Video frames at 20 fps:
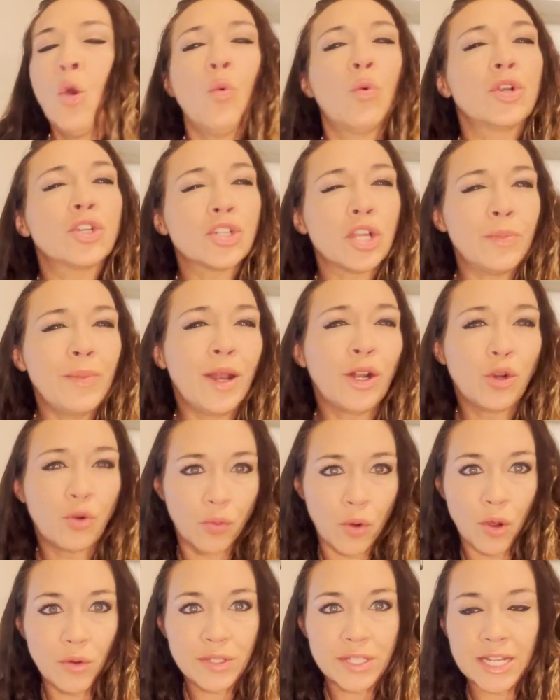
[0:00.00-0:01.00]
When you're talking about
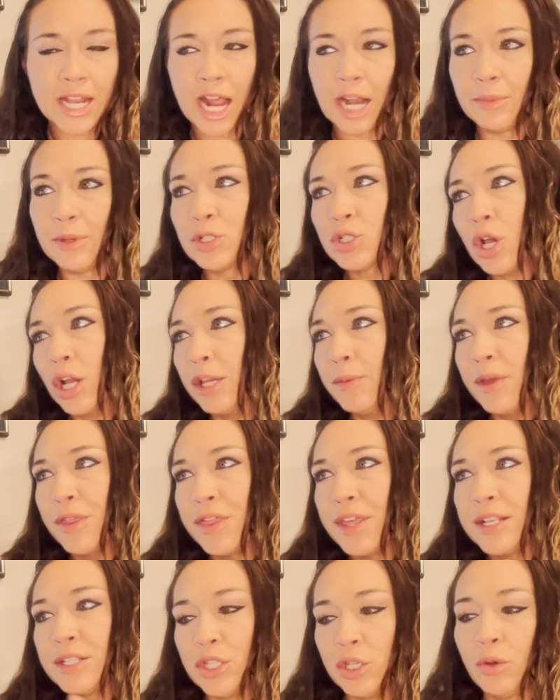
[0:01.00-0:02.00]
gross anatomy, you're talking about
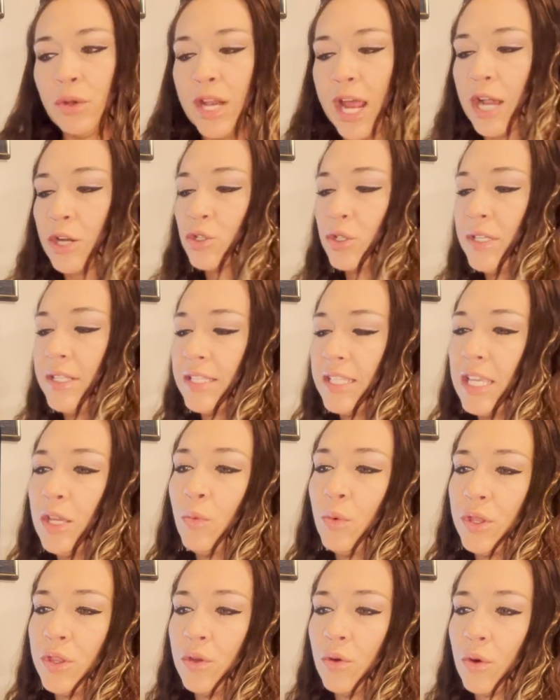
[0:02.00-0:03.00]
things that you can actually see
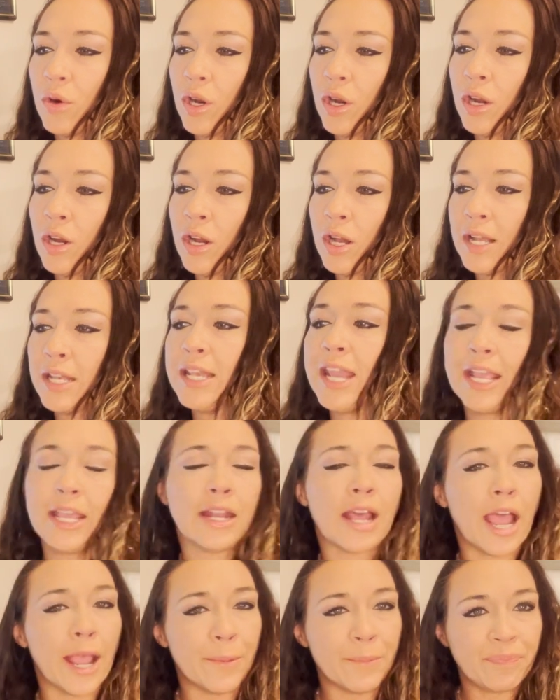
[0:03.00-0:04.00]
with your
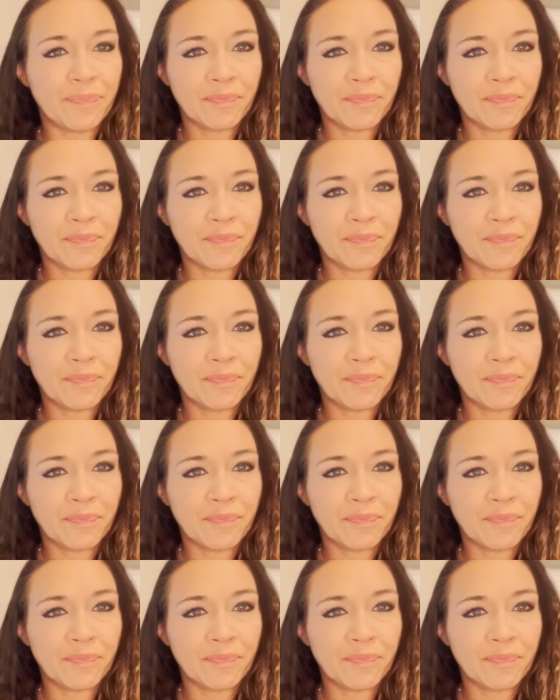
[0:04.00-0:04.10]
naked eye.